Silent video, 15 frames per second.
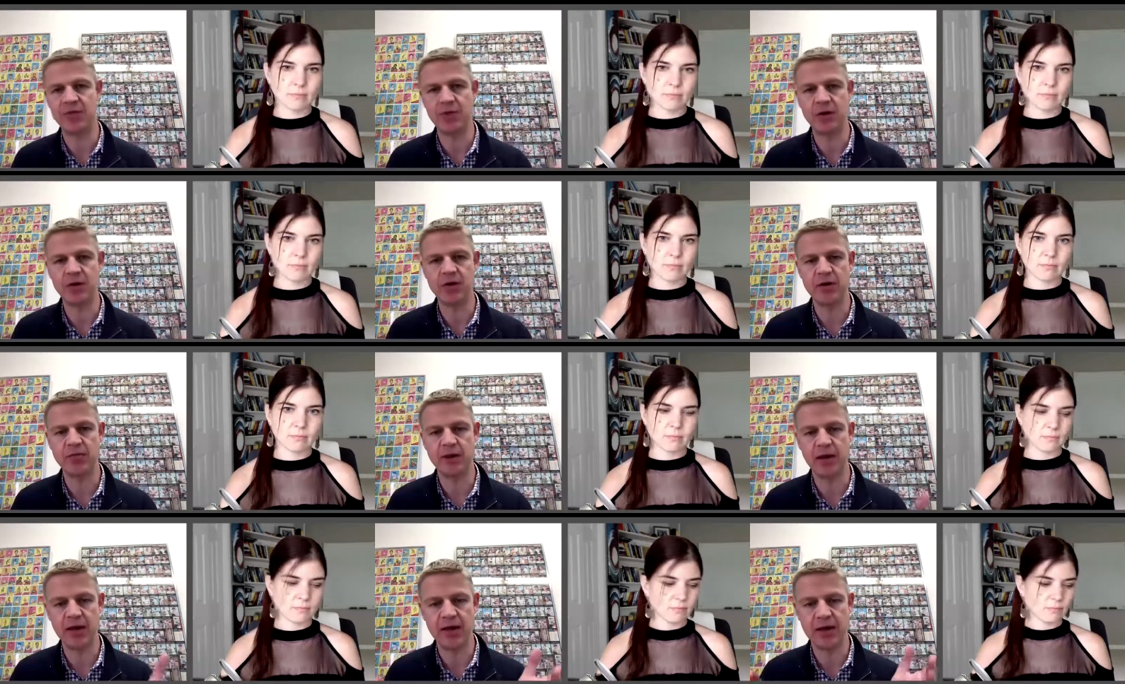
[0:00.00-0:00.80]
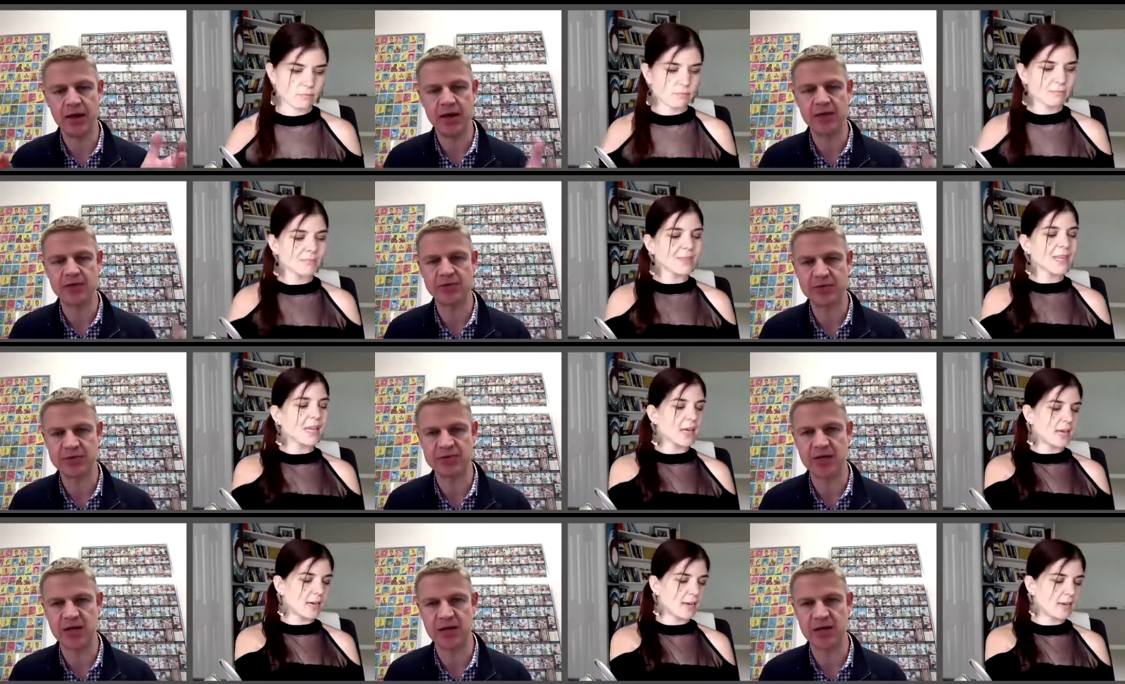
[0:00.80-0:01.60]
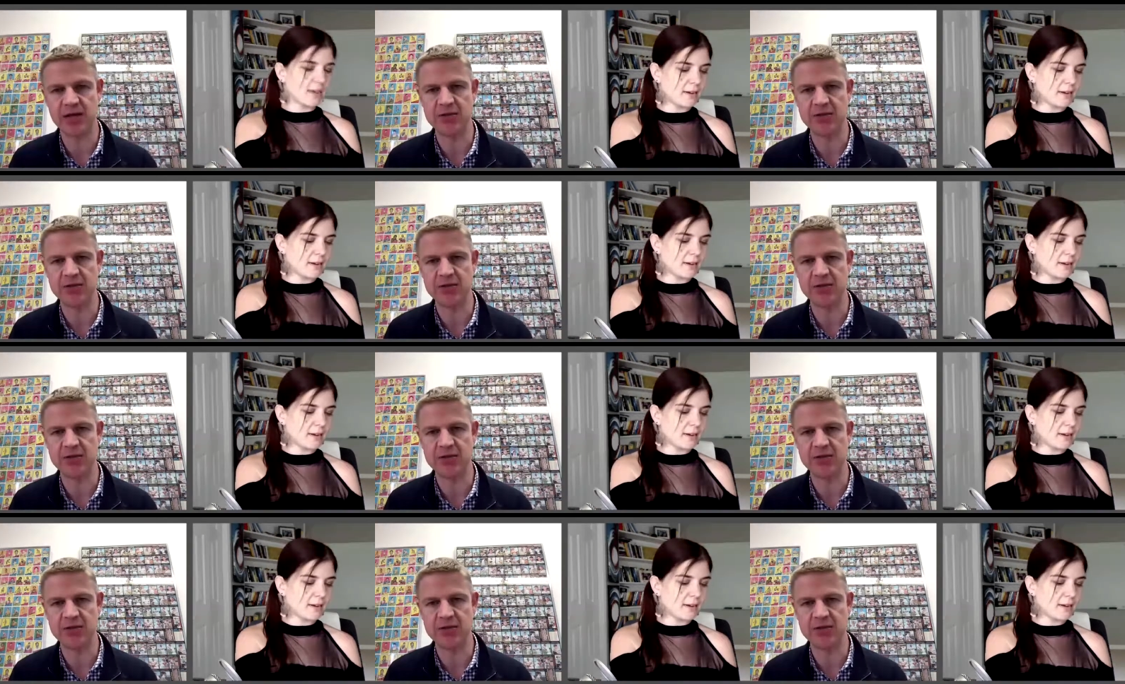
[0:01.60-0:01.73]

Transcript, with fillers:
Speaker 1: community really interested in?